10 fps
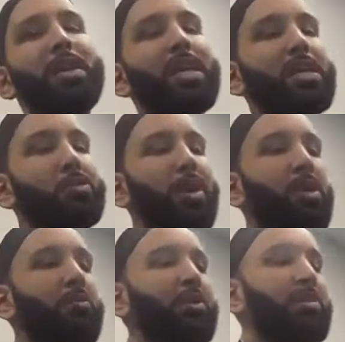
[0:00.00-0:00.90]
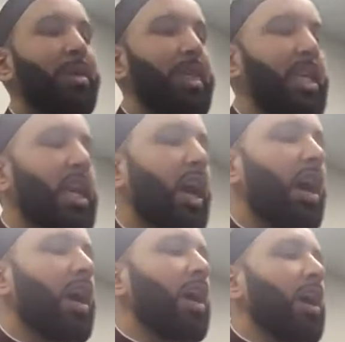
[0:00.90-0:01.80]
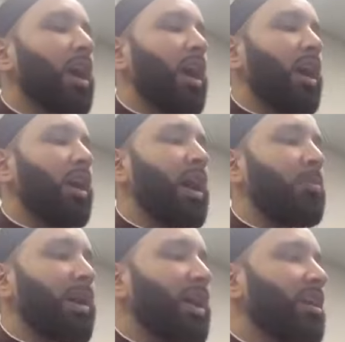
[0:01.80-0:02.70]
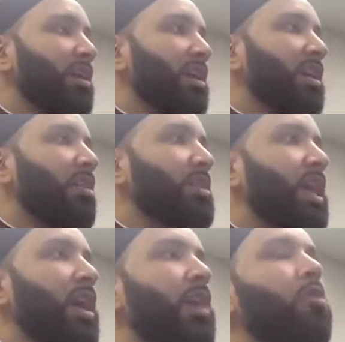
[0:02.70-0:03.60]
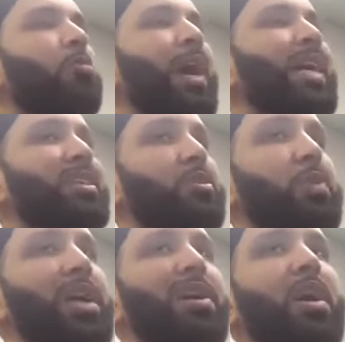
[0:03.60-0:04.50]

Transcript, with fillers: made his way over to Medina, uh, Al Bara ta'ala anhu passed away.